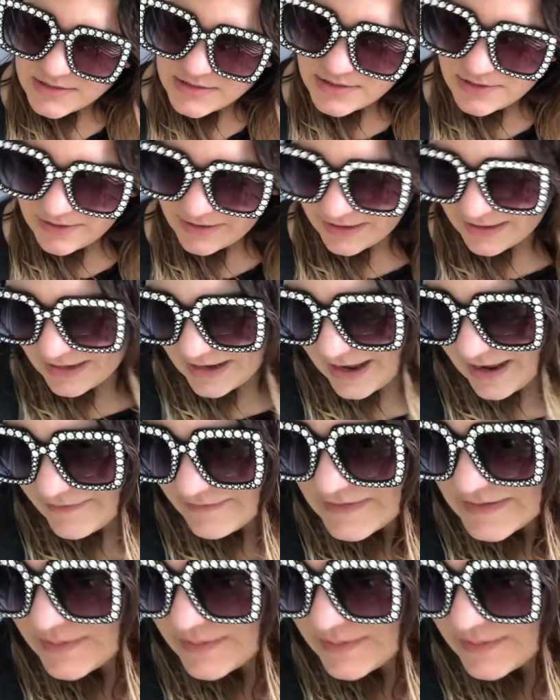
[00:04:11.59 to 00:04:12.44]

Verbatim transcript: So I could have